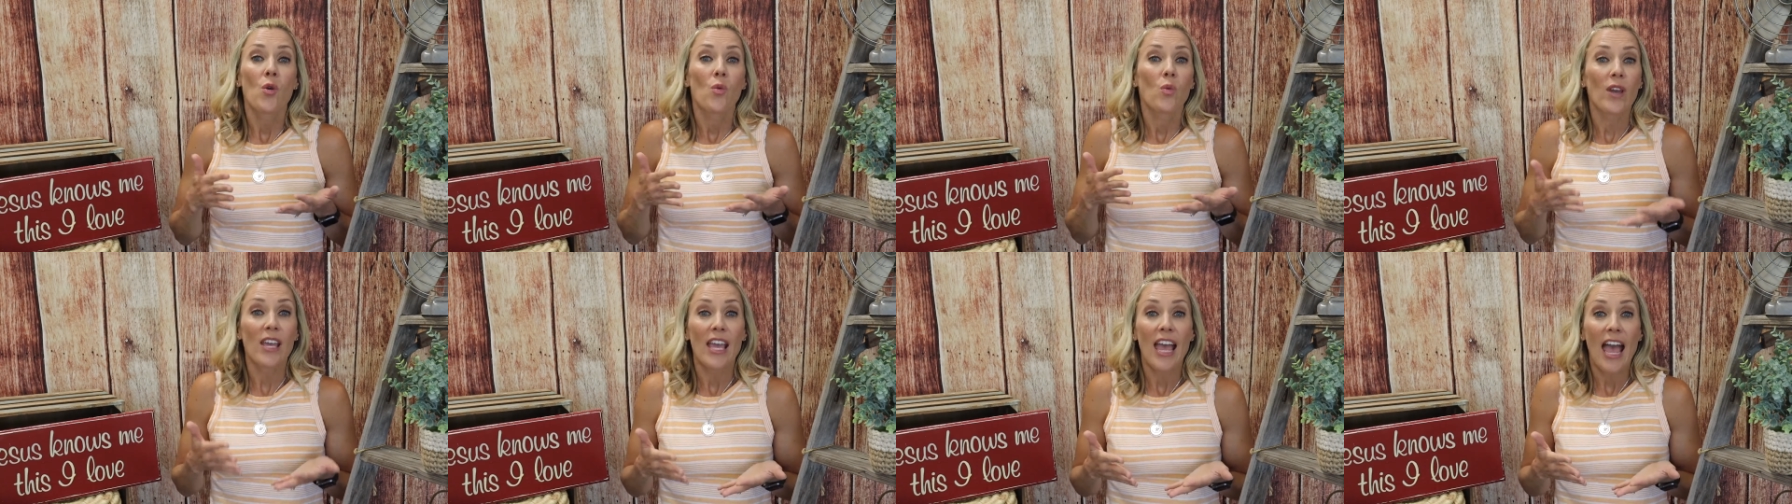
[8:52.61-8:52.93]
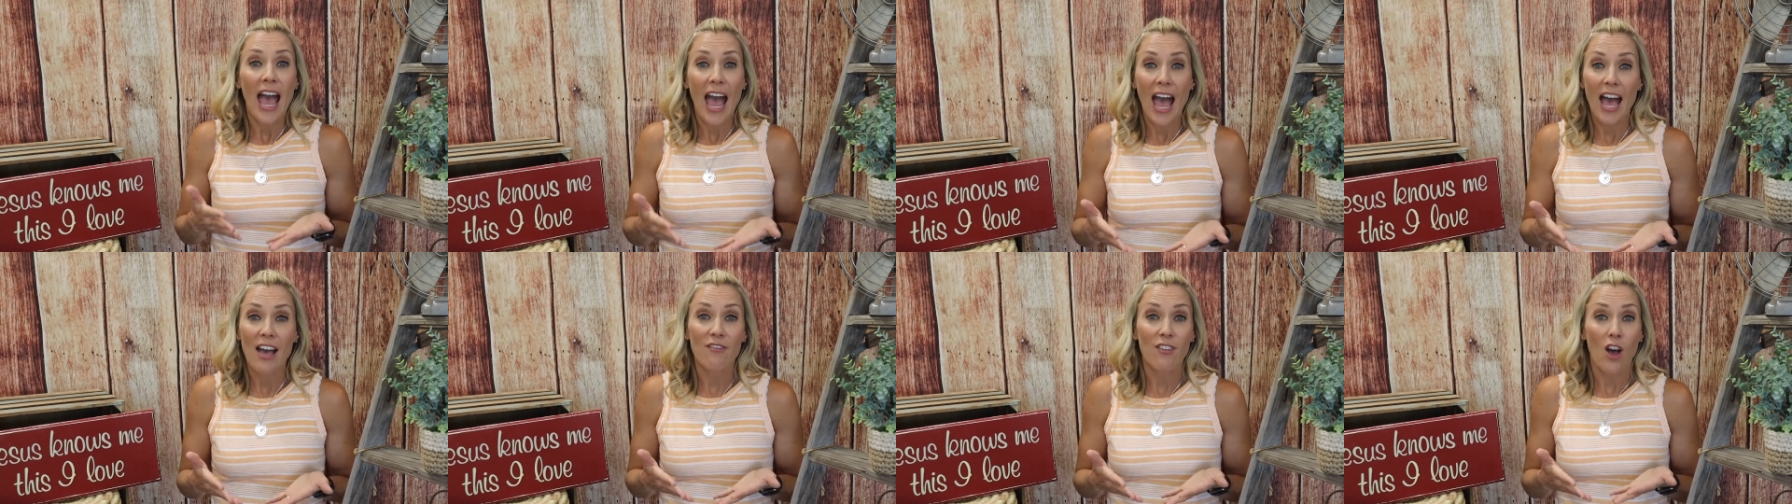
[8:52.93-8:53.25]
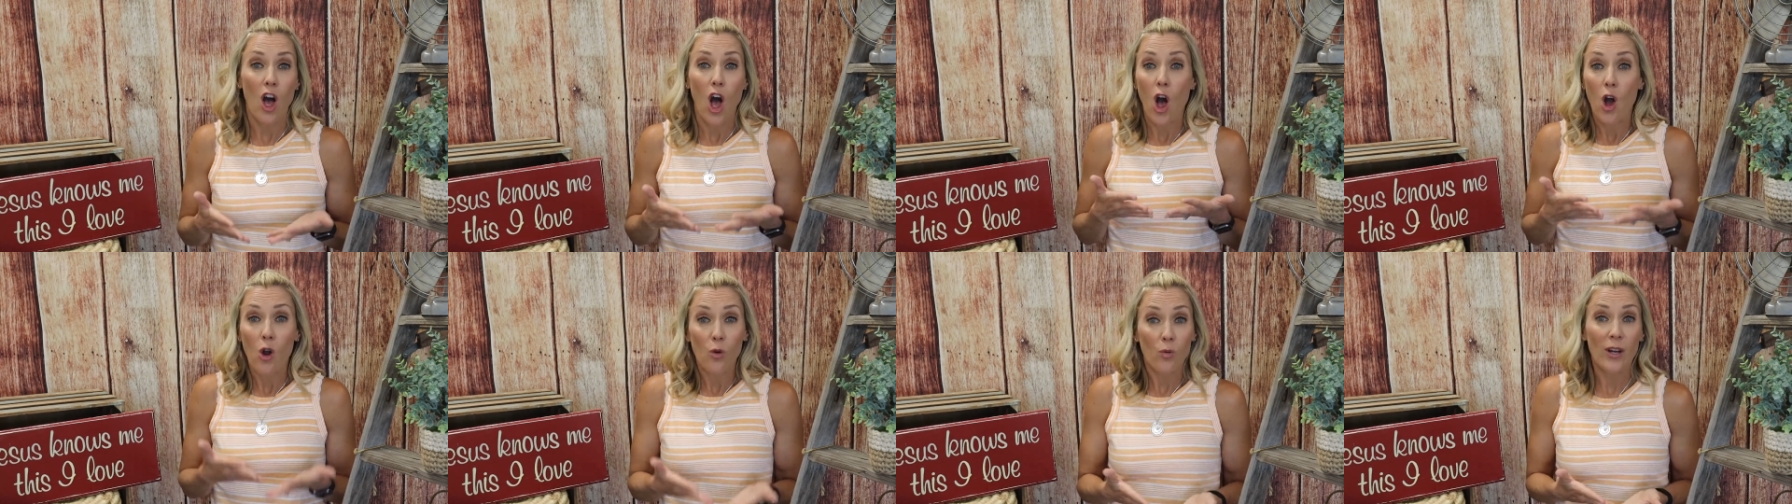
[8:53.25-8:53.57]
we have
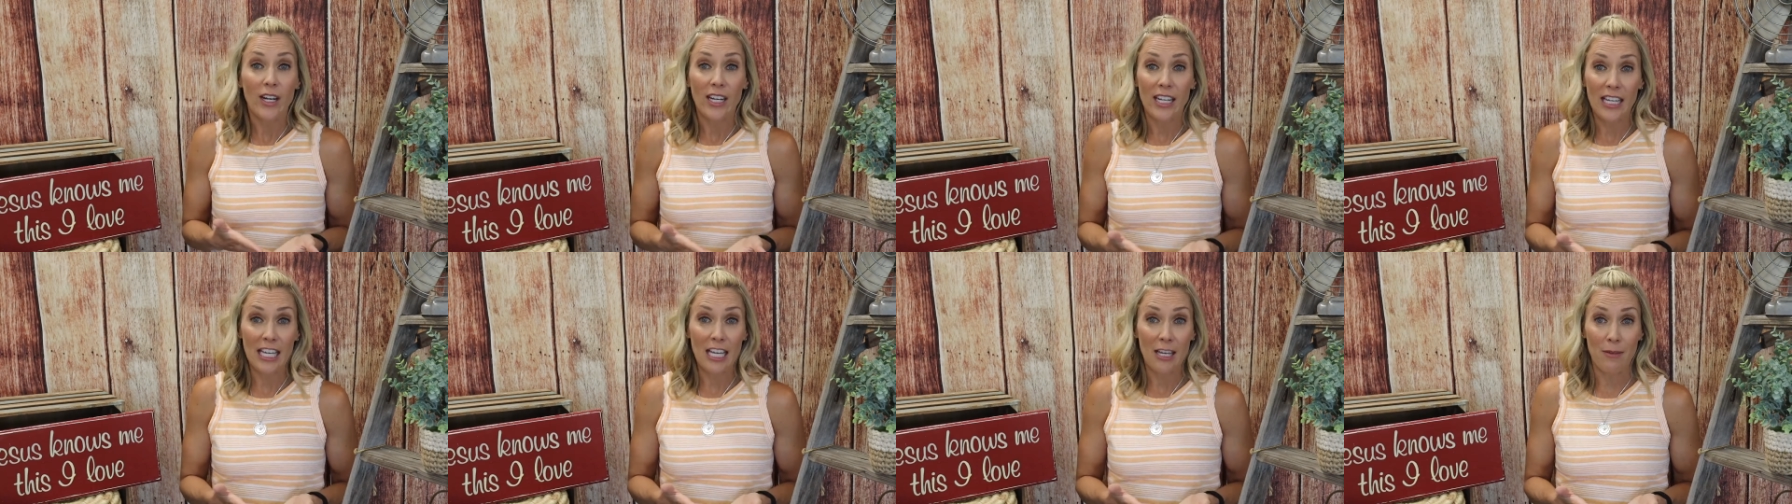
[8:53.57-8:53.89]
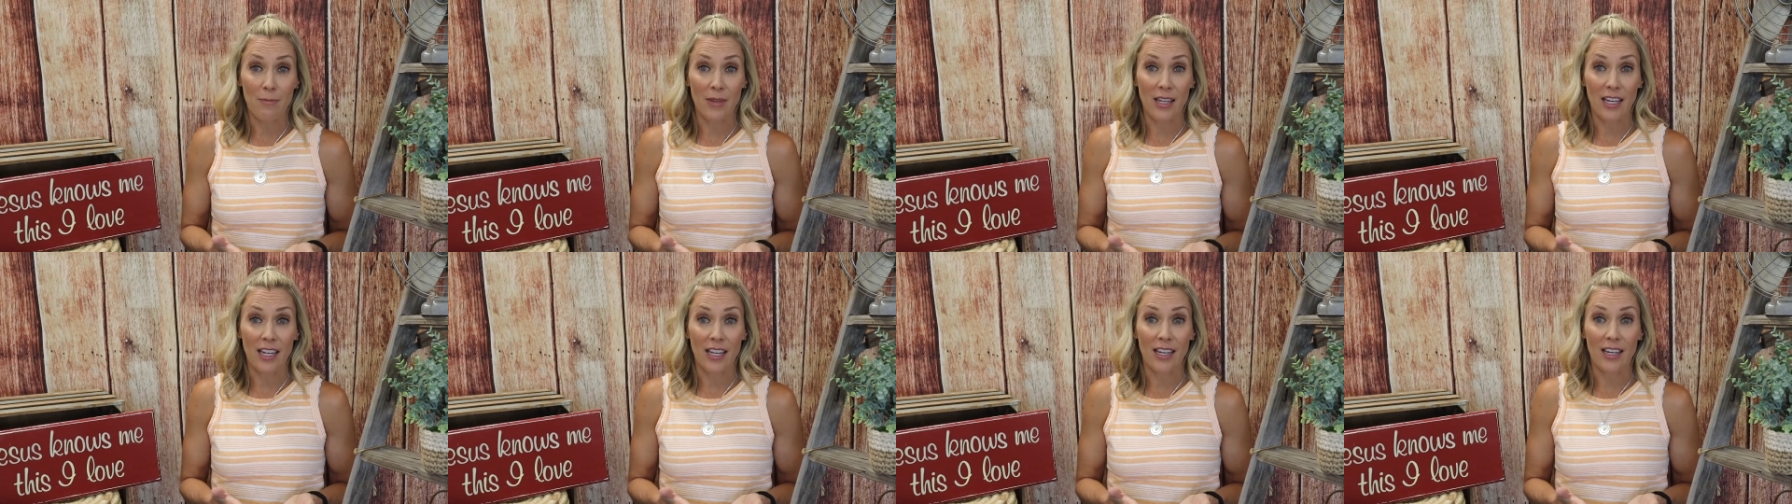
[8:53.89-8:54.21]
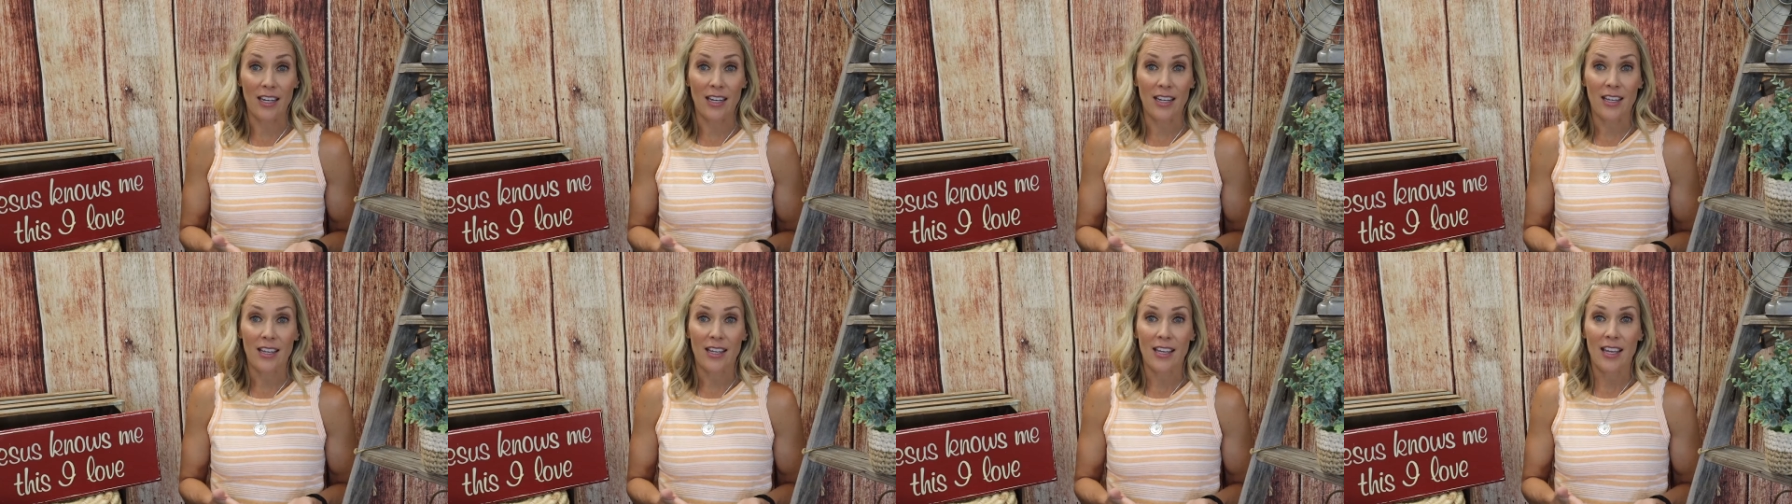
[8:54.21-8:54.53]
already
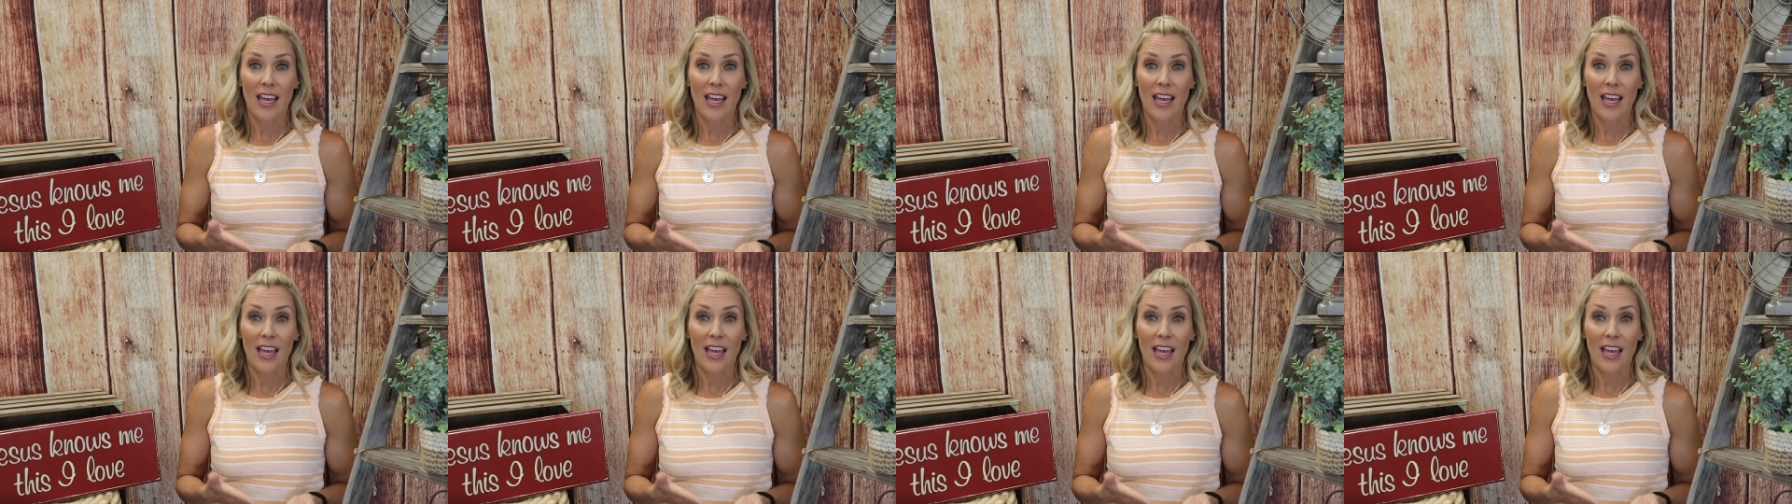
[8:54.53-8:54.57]
committed